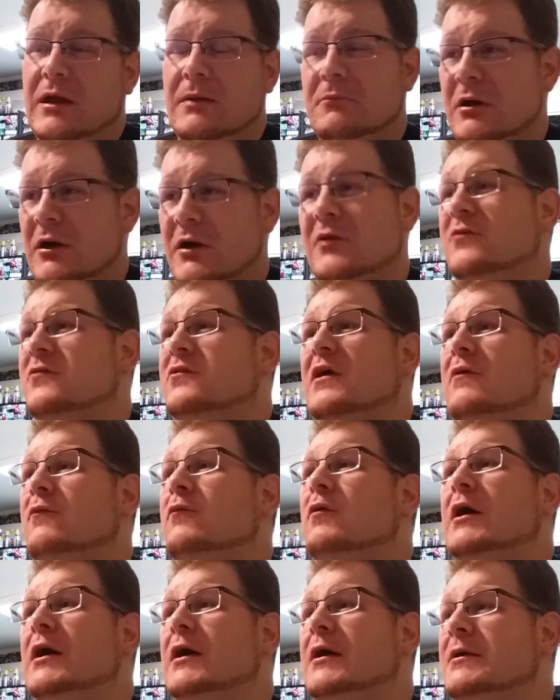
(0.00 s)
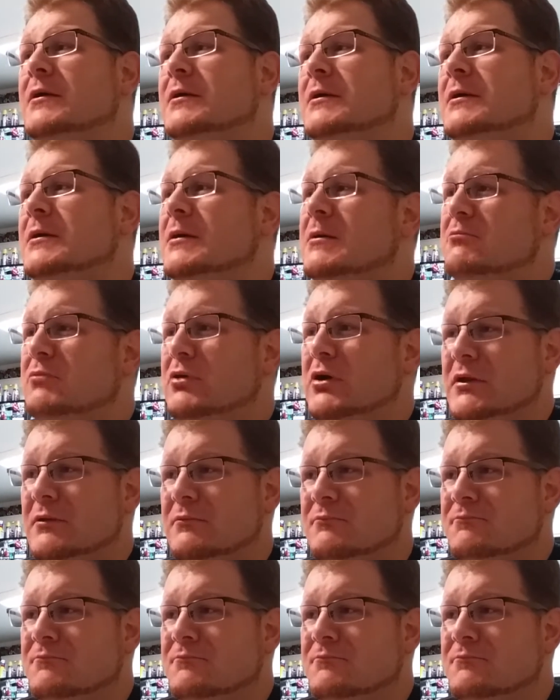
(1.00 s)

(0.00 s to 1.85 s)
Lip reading: I'm not going to say why, but